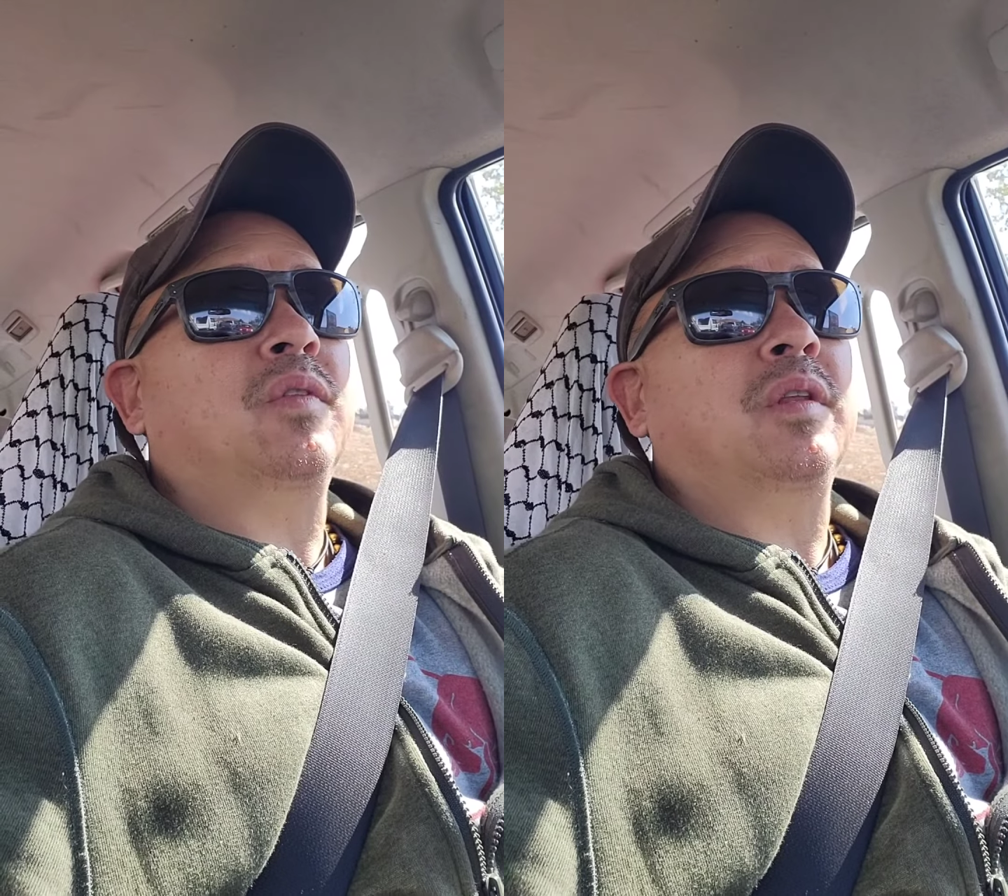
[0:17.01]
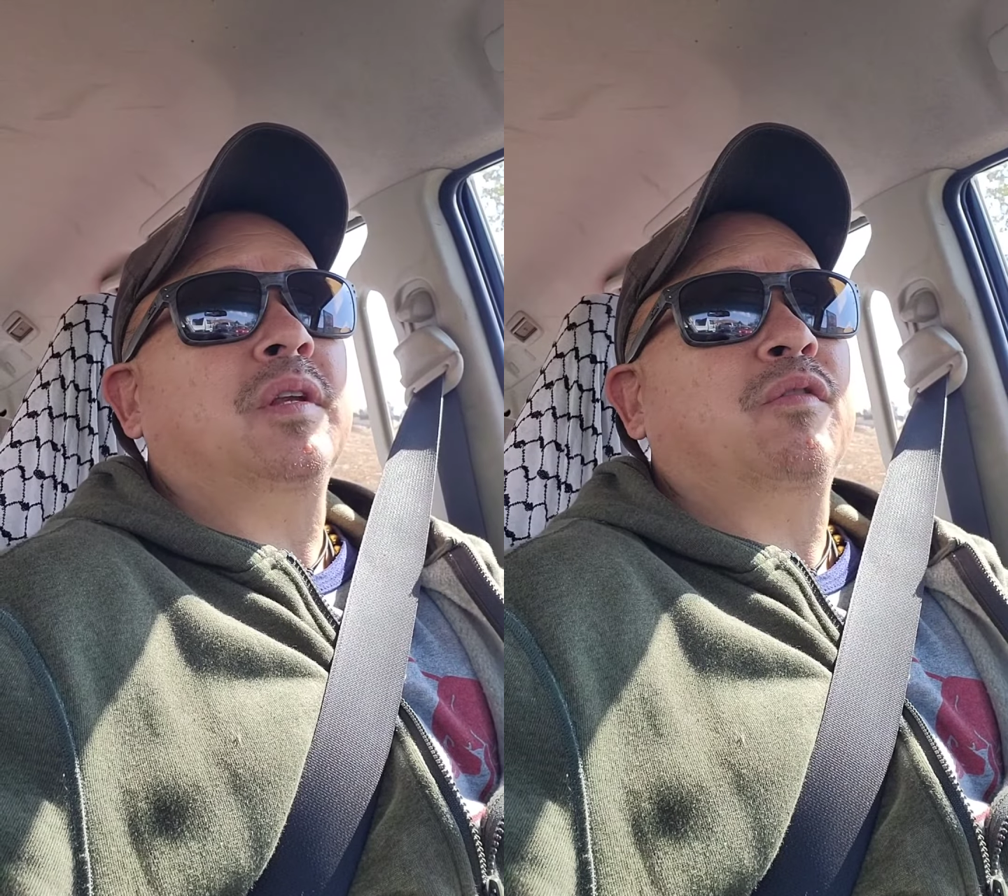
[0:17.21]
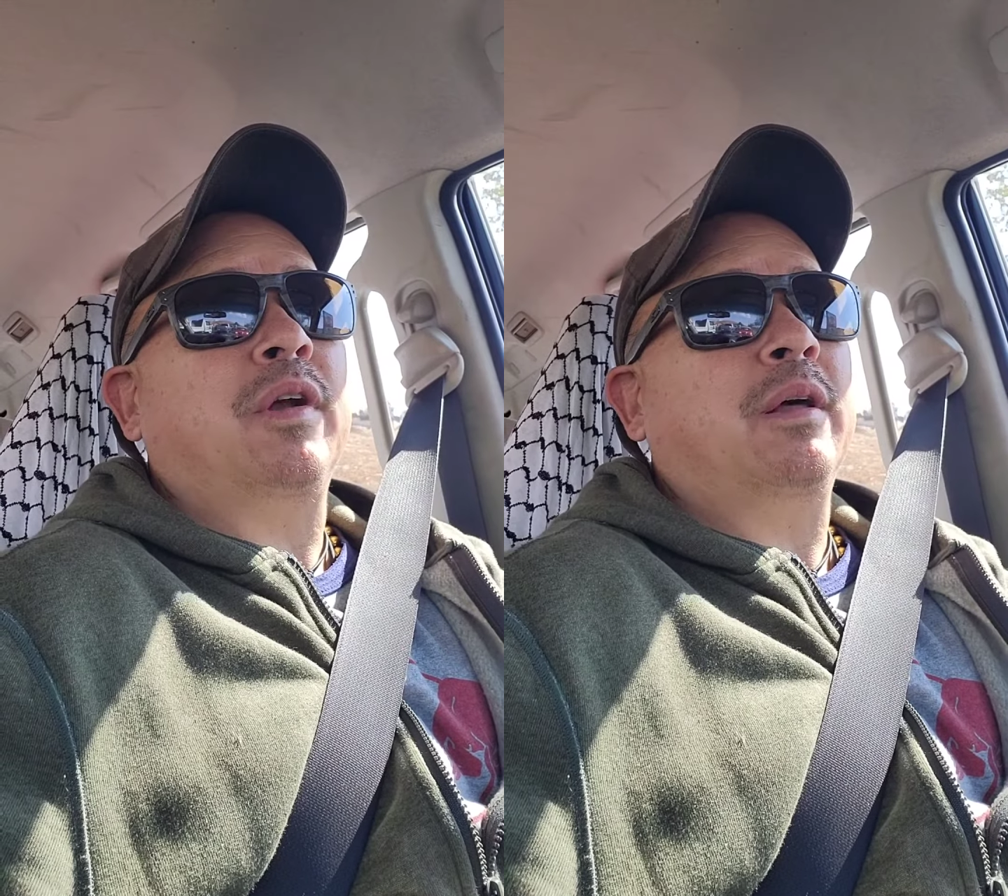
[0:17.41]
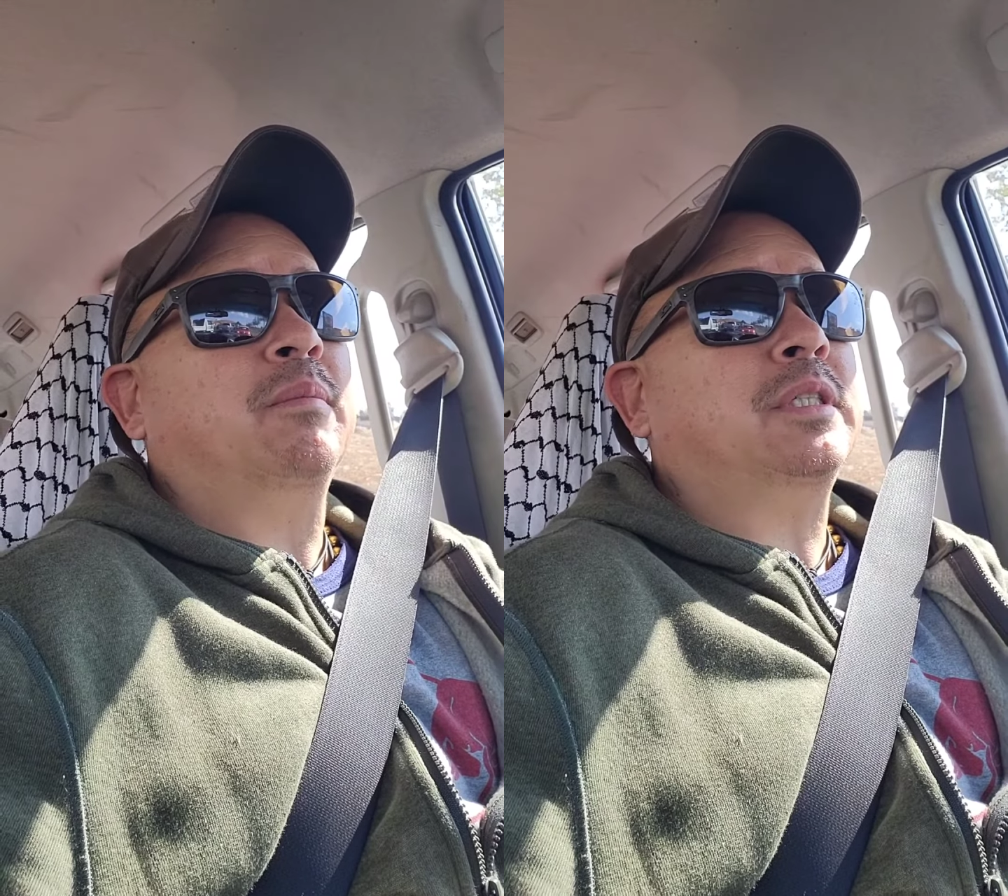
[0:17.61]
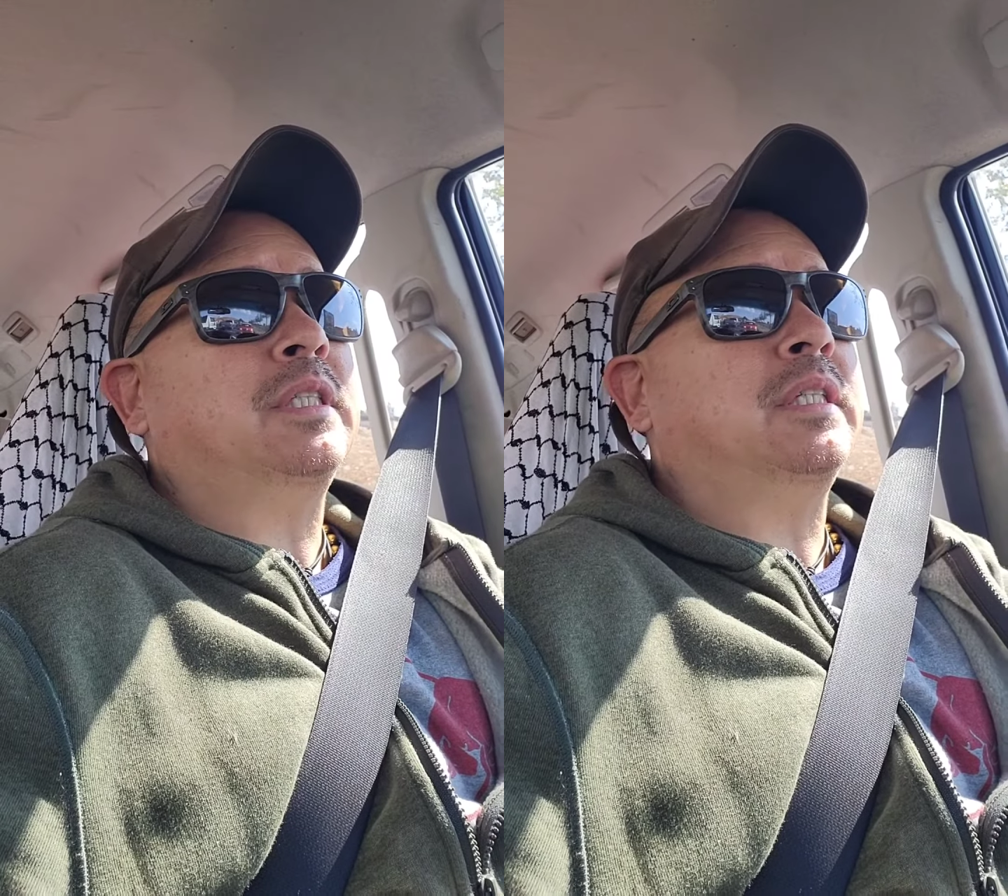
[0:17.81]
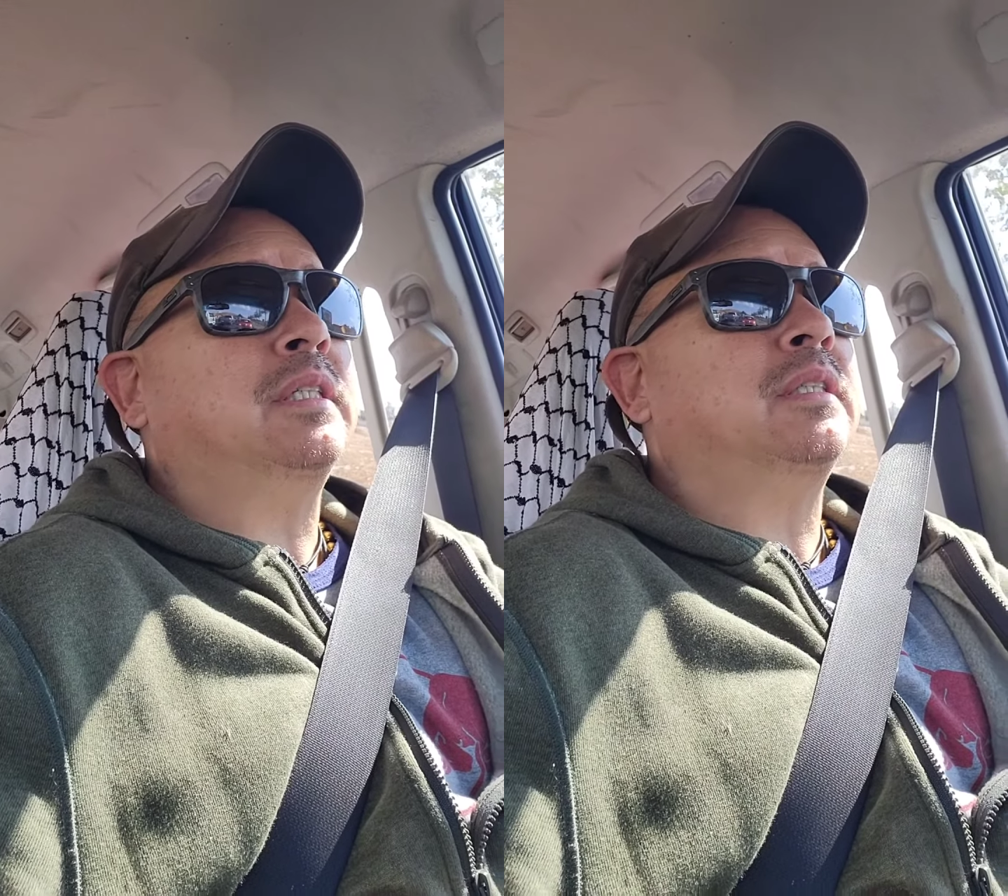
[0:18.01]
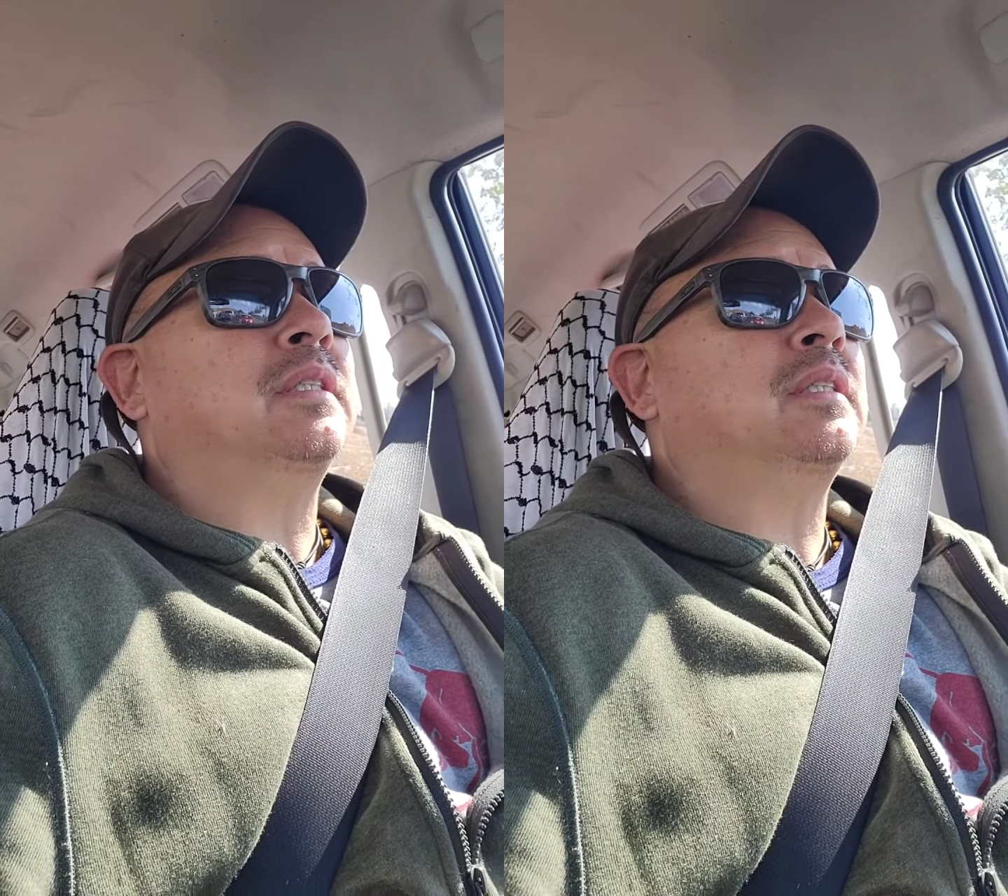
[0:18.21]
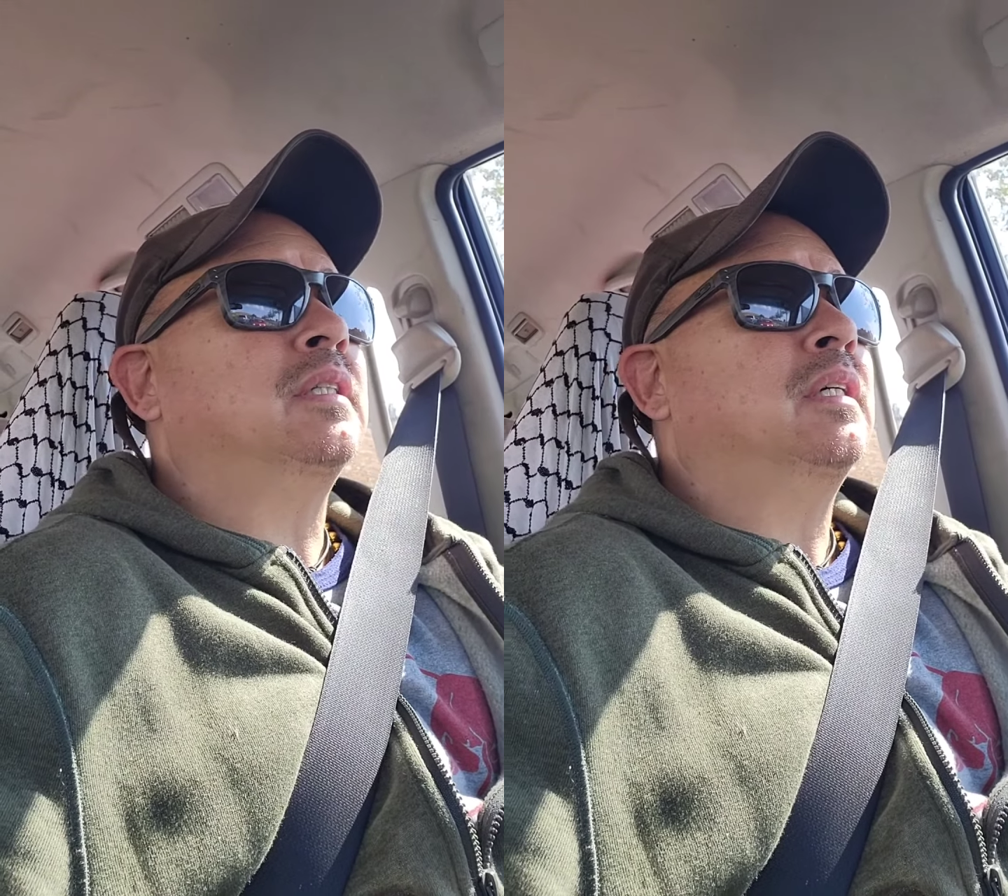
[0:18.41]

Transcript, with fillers: the different embassies.